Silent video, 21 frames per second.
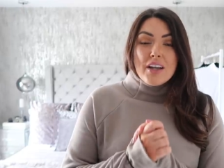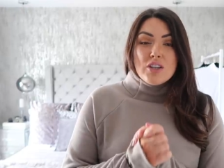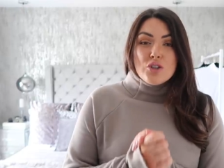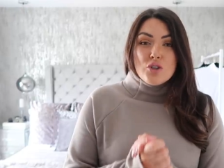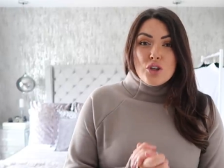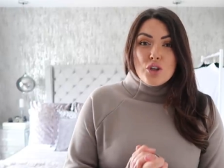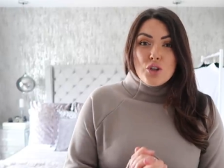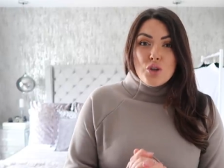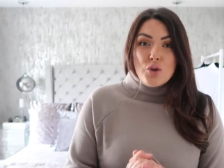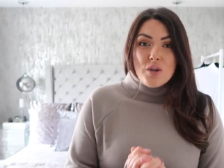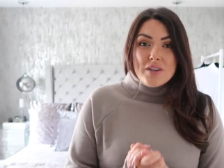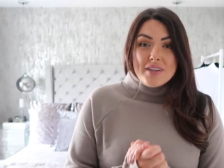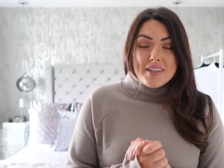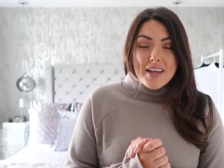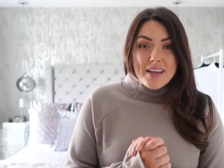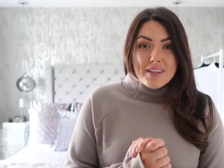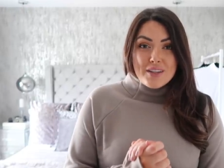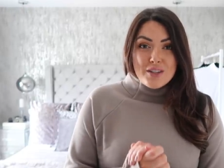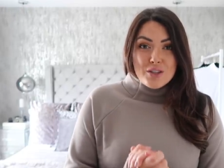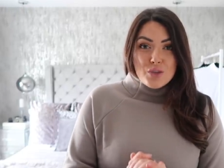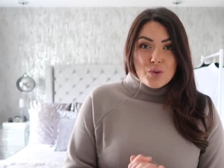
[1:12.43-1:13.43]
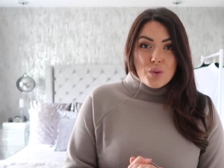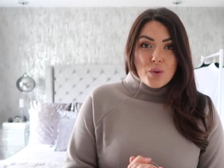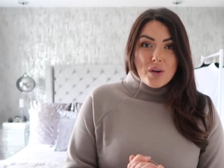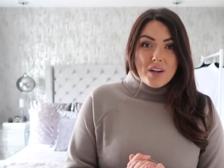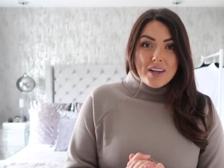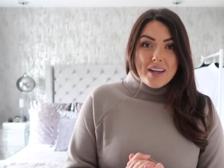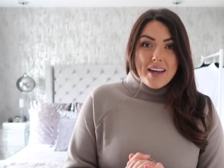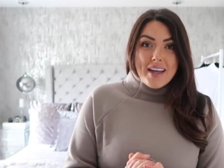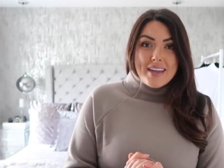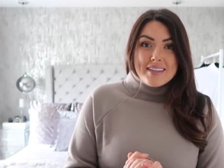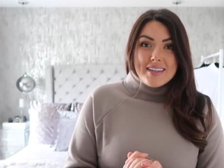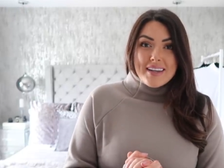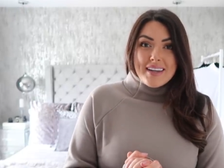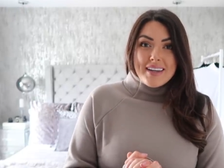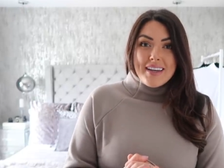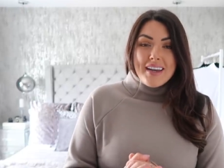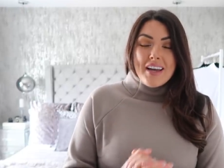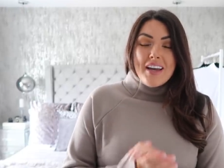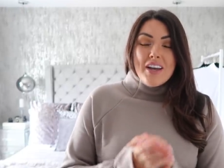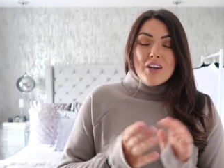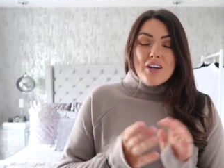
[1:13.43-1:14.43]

and you can use that as store credit.